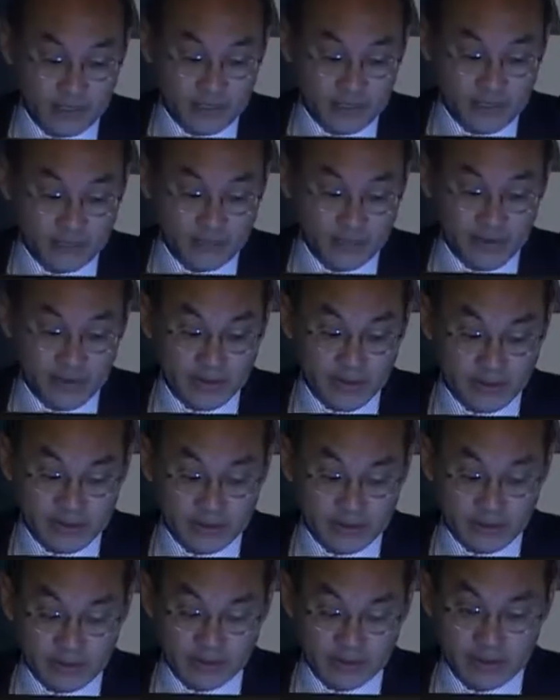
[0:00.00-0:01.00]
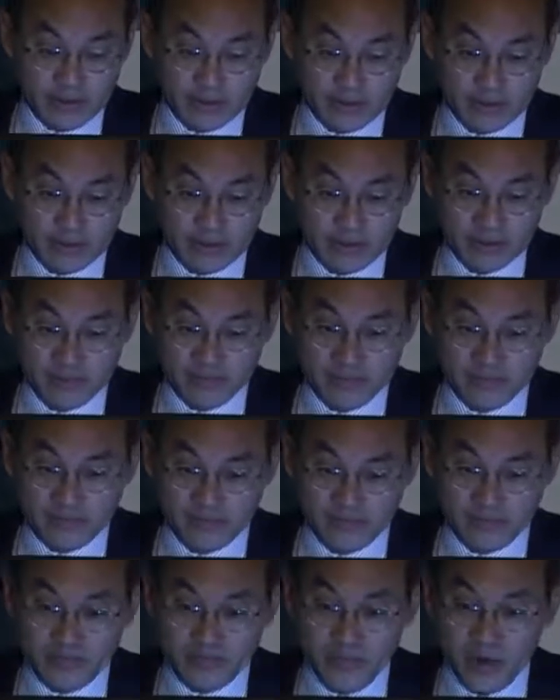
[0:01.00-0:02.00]
something that
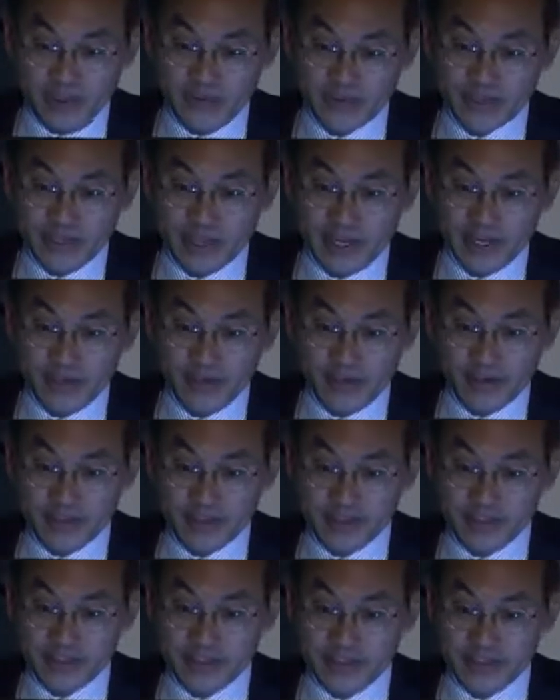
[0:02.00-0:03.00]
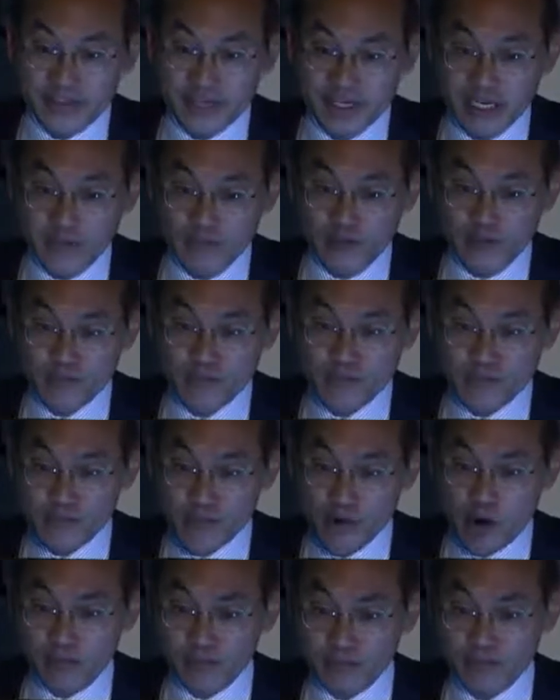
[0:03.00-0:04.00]
most cardiologists are dealing with,
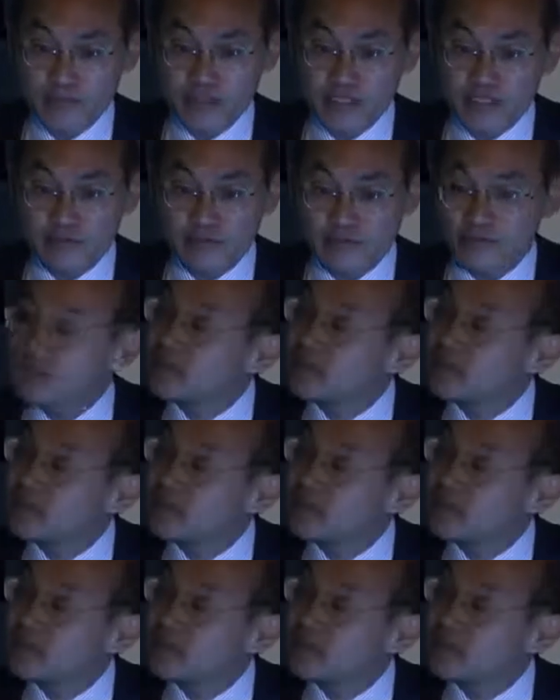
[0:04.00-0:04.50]
problems of